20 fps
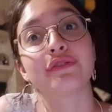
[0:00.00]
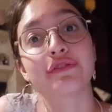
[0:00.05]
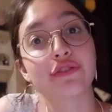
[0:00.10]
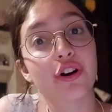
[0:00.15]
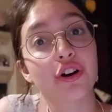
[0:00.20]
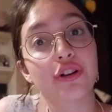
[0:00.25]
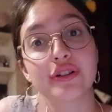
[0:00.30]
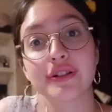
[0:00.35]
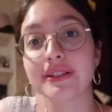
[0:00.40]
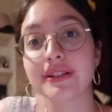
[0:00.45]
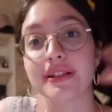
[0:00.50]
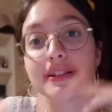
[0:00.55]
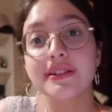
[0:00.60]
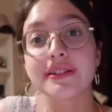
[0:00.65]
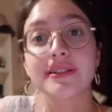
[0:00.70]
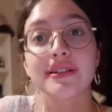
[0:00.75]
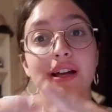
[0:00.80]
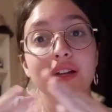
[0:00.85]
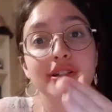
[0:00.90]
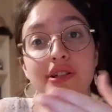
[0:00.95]
first,
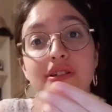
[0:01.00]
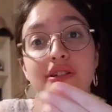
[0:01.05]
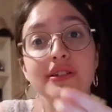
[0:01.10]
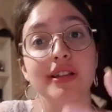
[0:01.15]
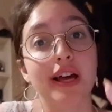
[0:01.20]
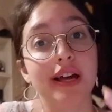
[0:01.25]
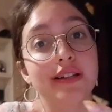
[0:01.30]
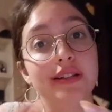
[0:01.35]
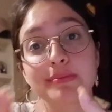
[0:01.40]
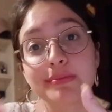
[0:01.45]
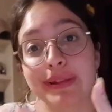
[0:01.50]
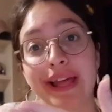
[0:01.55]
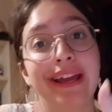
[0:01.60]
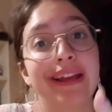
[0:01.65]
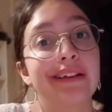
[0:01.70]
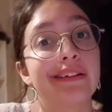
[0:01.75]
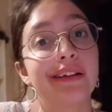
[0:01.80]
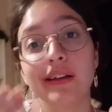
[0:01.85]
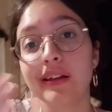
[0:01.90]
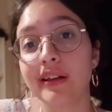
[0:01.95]
since I just
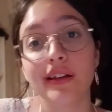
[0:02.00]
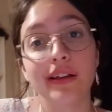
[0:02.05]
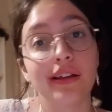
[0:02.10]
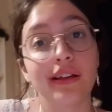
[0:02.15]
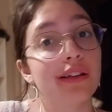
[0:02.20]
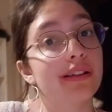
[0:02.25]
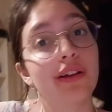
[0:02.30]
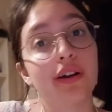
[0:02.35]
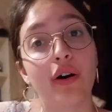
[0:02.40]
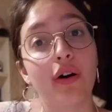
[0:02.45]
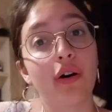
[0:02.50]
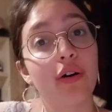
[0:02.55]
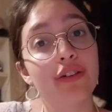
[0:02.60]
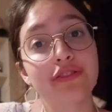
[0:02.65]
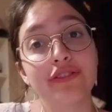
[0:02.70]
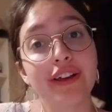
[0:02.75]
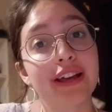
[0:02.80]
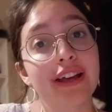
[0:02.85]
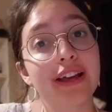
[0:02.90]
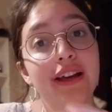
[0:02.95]
explained the whole
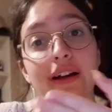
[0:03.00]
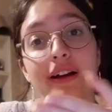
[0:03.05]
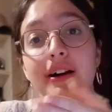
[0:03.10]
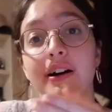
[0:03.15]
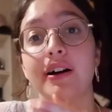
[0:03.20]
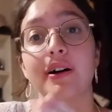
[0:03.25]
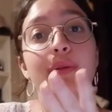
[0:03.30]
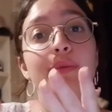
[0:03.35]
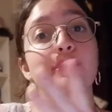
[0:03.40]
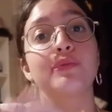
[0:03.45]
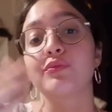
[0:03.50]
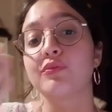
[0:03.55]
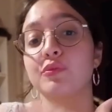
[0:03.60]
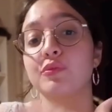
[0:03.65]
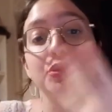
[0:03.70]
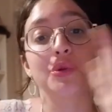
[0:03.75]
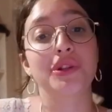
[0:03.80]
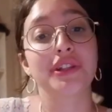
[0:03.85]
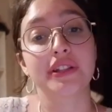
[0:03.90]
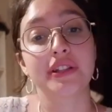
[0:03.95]
thing um,
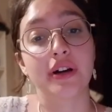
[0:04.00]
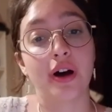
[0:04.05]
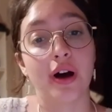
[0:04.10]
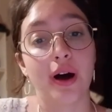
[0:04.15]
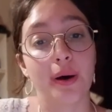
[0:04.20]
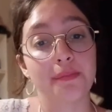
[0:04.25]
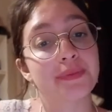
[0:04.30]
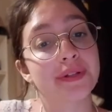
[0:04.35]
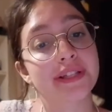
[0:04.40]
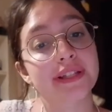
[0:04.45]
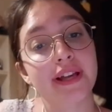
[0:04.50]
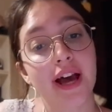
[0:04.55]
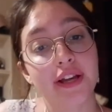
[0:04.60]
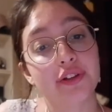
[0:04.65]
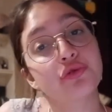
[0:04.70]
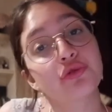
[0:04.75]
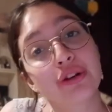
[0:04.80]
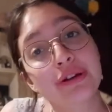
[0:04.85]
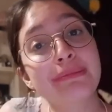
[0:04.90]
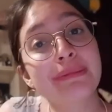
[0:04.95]
with the
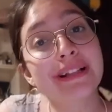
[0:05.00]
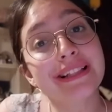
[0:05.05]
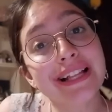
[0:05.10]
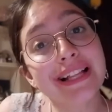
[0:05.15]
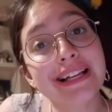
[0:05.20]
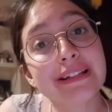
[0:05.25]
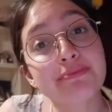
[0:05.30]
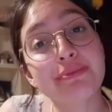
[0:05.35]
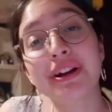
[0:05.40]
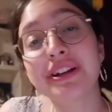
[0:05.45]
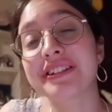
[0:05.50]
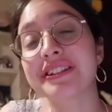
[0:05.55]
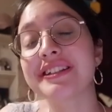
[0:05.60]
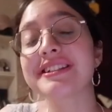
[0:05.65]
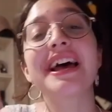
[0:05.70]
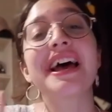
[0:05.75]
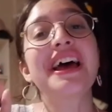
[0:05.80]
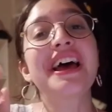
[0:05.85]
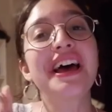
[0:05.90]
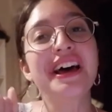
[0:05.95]
Upside Dreaming dance
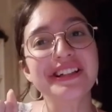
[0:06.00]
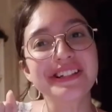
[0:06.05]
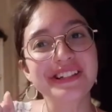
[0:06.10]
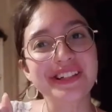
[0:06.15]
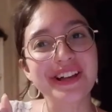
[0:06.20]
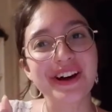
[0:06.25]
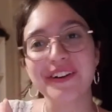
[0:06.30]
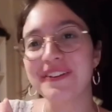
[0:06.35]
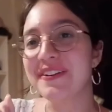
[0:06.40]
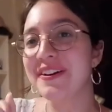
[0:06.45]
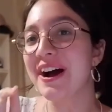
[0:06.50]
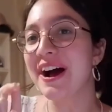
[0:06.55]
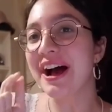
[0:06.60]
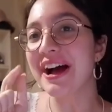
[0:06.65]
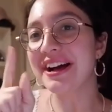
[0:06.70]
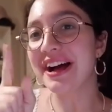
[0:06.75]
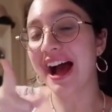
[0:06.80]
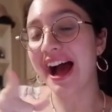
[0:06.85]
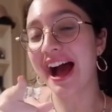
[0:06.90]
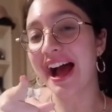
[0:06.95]
practice. So
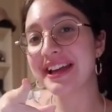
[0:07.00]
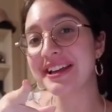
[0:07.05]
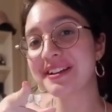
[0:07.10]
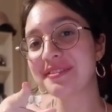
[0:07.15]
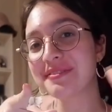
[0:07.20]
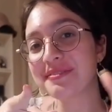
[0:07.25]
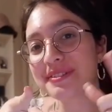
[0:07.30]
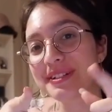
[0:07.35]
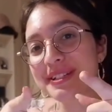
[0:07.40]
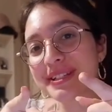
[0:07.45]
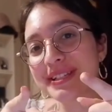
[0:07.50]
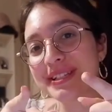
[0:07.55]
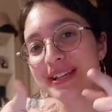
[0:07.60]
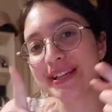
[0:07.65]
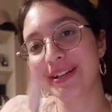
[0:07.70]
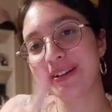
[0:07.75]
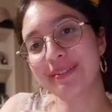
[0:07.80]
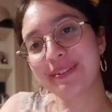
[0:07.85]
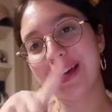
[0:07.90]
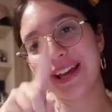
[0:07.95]
I will see
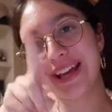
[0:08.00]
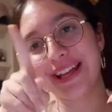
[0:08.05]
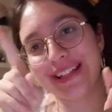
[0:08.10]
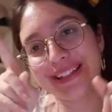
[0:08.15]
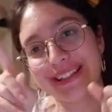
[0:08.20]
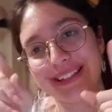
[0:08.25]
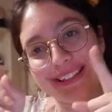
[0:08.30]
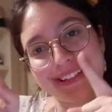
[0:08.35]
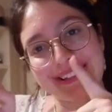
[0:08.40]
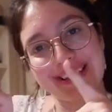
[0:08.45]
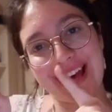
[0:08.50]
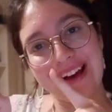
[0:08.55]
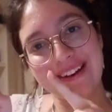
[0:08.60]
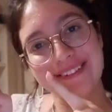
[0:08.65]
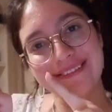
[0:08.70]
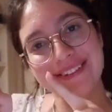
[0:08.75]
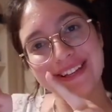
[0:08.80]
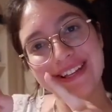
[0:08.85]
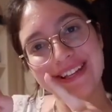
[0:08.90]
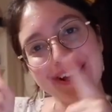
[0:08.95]
you in that
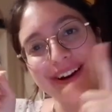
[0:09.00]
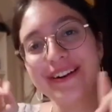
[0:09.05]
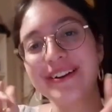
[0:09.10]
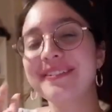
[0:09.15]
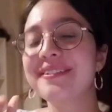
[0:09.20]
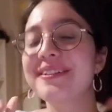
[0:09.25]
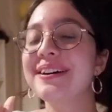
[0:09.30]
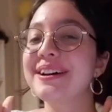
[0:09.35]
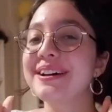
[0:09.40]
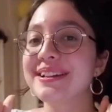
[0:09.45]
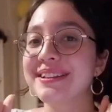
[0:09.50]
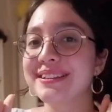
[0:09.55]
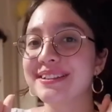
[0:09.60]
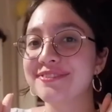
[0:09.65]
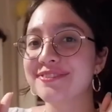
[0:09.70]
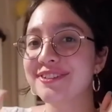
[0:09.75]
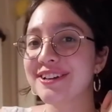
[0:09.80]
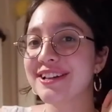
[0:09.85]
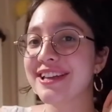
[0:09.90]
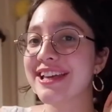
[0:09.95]
video.
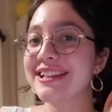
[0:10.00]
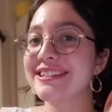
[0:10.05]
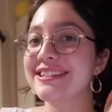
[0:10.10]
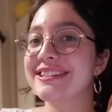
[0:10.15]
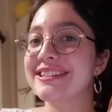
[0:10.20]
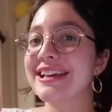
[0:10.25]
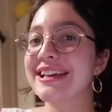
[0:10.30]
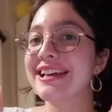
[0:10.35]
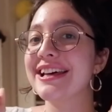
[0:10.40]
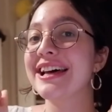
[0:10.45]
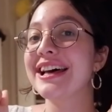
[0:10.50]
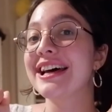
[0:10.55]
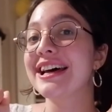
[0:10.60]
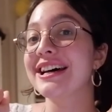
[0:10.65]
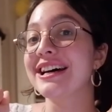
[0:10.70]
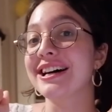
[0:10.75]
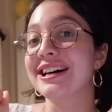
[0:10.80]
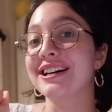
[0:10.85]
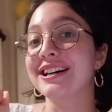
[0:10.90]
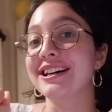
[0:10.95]
Don't forget to
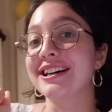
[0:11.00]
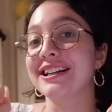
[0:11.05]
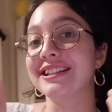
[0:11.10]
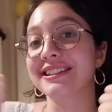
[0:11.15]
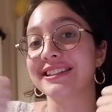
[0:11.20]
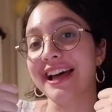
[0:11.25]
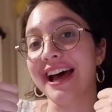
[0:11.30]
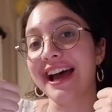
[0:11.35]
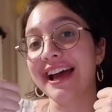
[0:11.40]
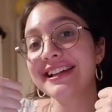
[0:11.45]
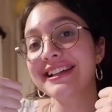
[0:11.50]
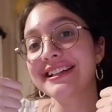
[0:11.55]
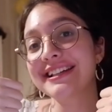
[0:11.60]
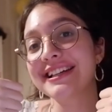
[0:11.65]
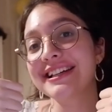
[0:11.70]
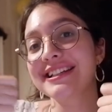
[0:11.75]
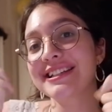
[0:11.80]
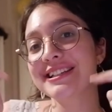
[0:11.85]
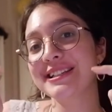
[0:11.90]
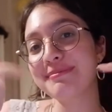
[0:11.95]
uh, like,
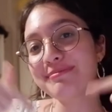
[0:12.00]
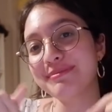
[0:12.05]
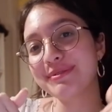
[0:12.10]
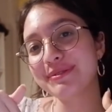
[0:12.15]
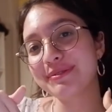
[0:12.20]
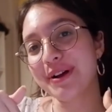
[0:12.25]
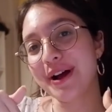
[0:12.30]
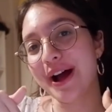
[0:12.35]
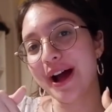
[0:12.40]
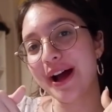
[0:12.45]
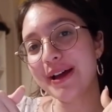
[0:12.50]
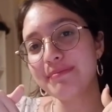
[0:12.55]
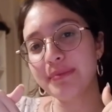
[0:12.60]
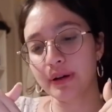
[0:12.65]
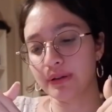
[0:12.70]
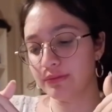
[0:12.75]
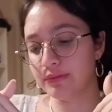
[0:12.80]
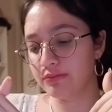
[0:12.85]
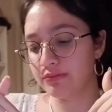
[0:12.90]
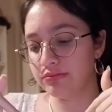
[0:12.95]
subscribe,
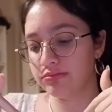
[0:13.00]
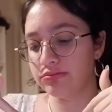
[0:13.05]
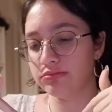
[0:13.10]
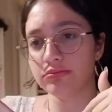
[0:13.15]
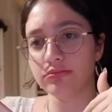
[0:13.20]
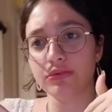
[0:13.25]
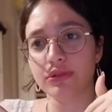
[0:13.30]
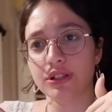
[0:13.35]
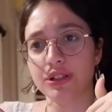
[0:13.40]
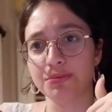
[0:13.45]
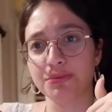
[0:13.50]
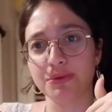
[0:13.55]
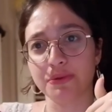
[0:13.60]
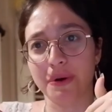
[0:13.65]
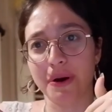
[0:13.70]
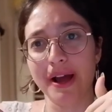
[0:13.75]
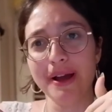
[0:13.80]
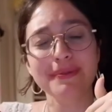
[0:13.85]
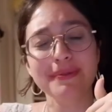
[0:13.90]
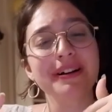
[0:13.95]

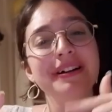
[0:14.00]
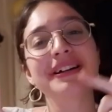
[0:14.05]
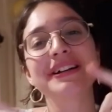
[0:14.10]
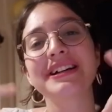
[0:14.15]
subscribe,